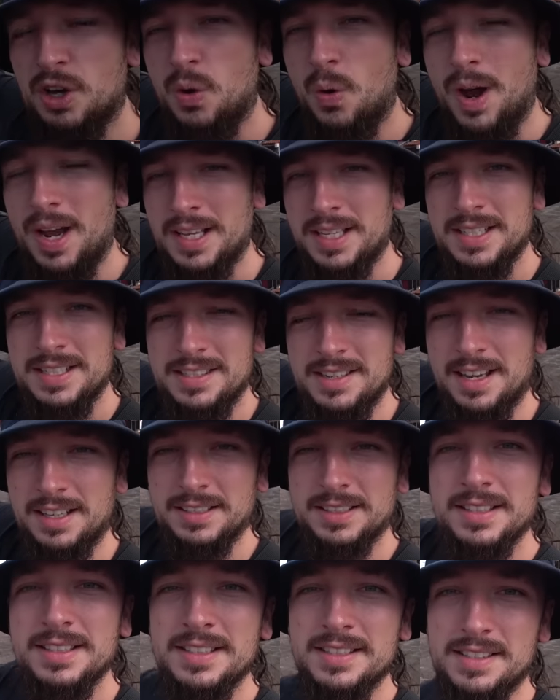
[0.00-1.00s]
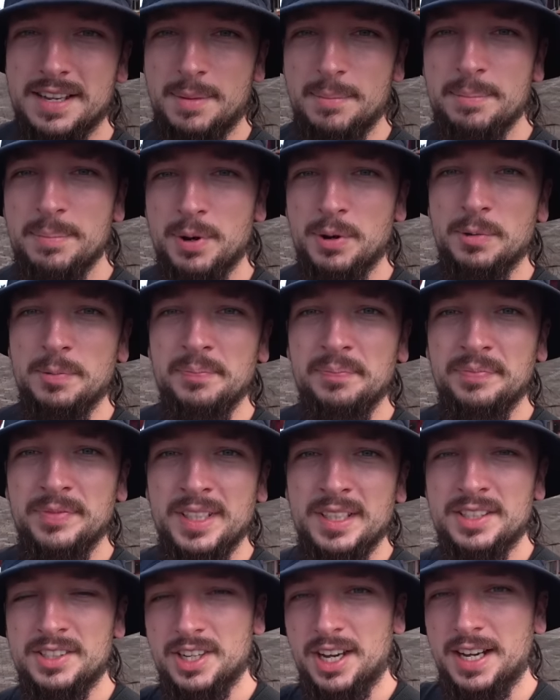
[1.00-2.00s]
Guang Shan Temple,
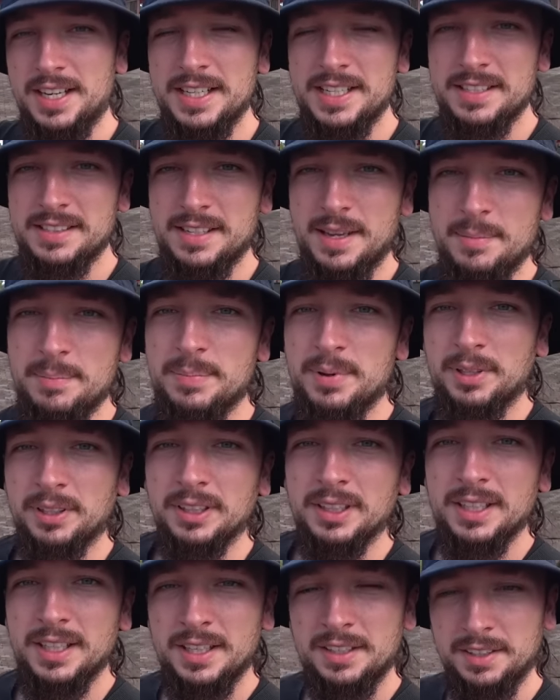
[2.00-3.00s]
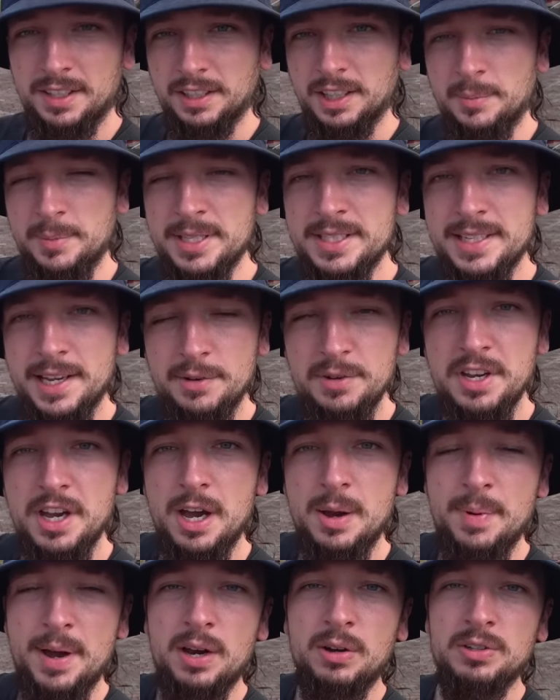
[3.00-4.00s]
Chinese temple. Now let me tell you
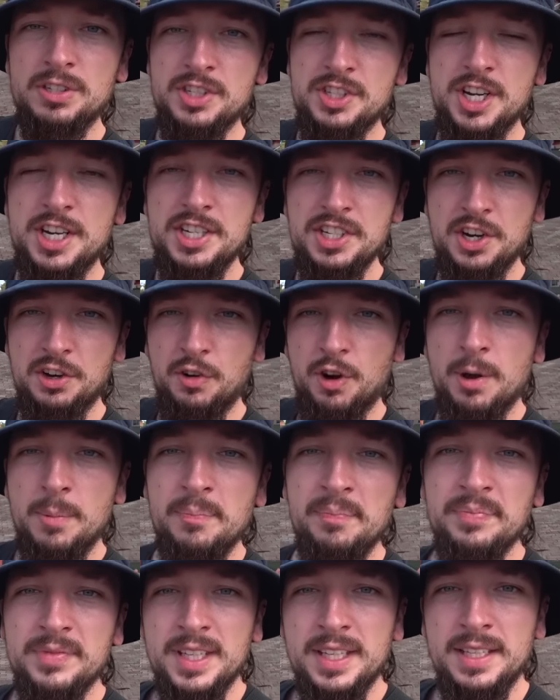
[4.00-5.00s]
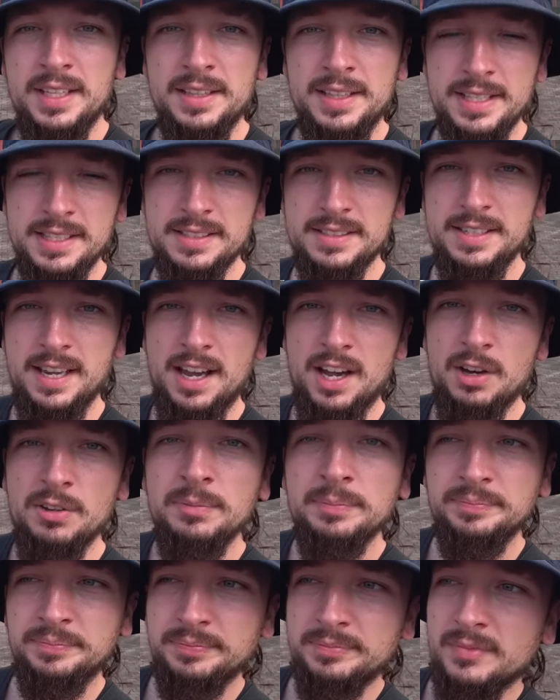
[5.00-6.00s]
about Jenjarom. This town
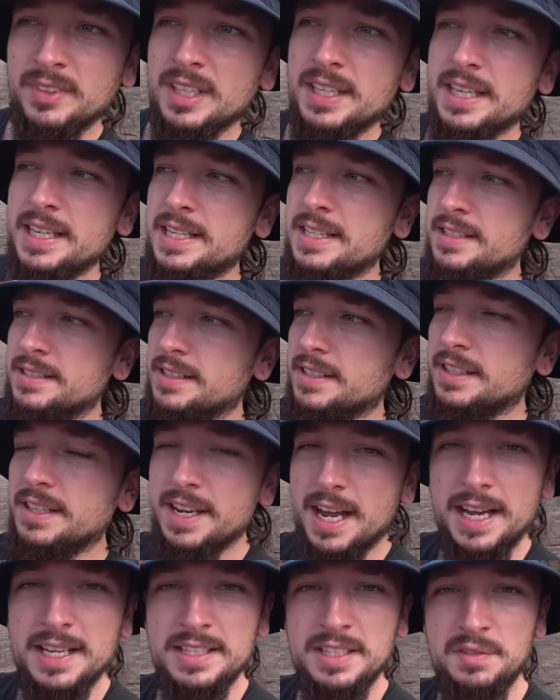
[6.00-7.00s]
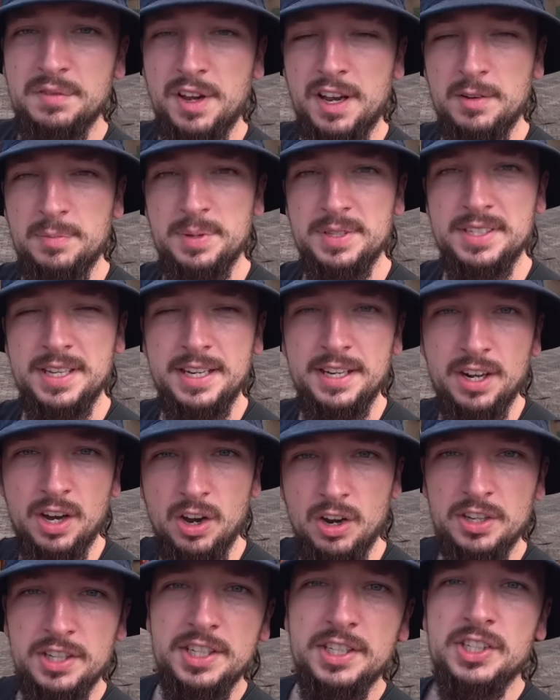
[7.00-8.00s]
is ninety-five percent
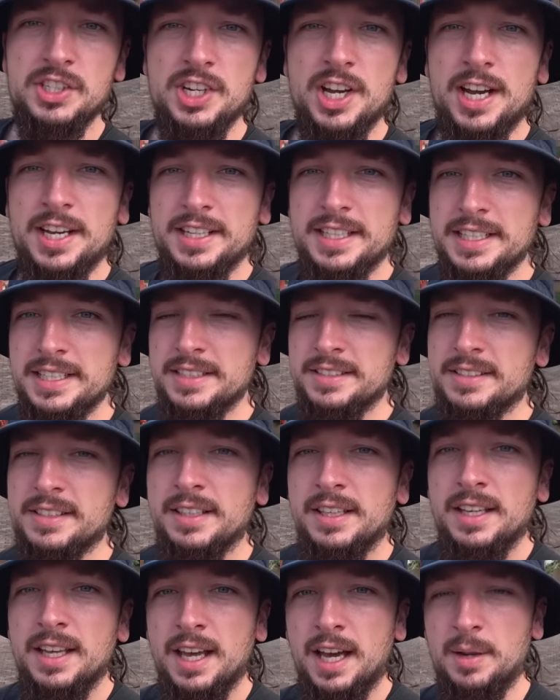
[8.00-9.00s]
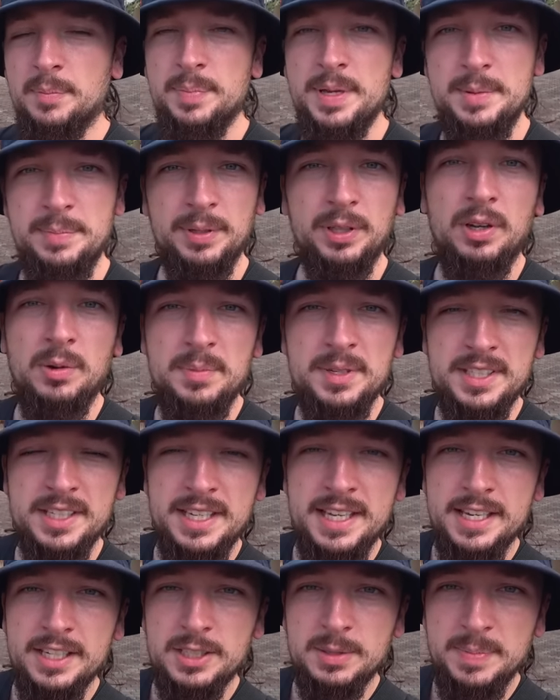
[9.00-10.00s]
Hokkien Chinese, and people obviously
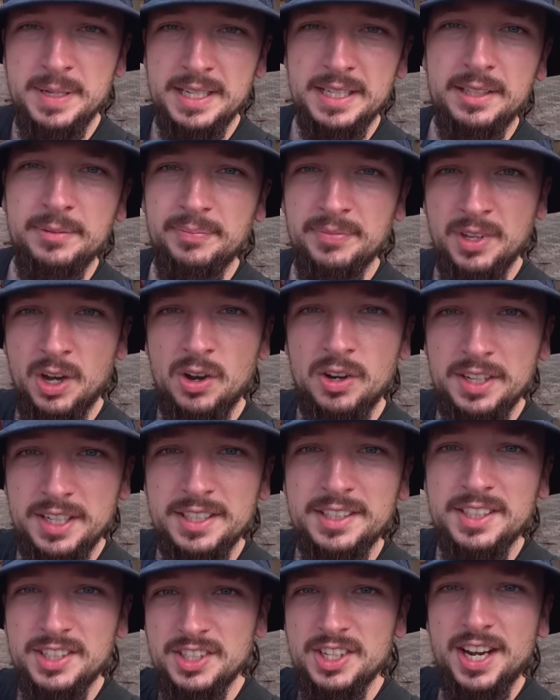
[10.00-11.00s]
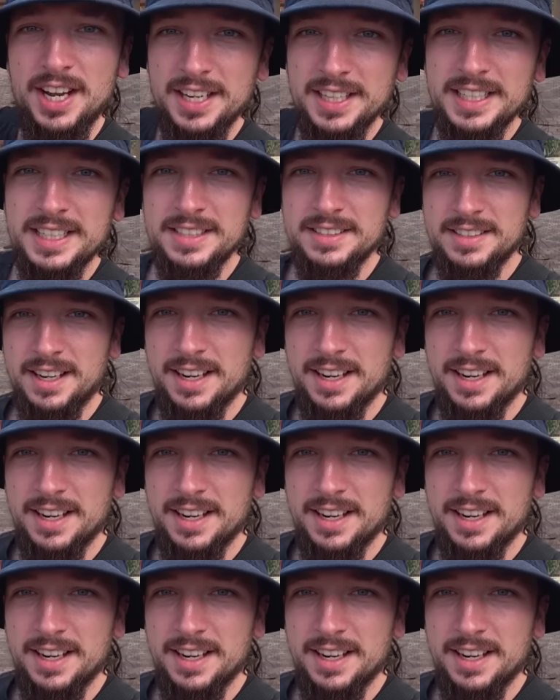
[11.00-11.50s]
here speak Hokkien Chinese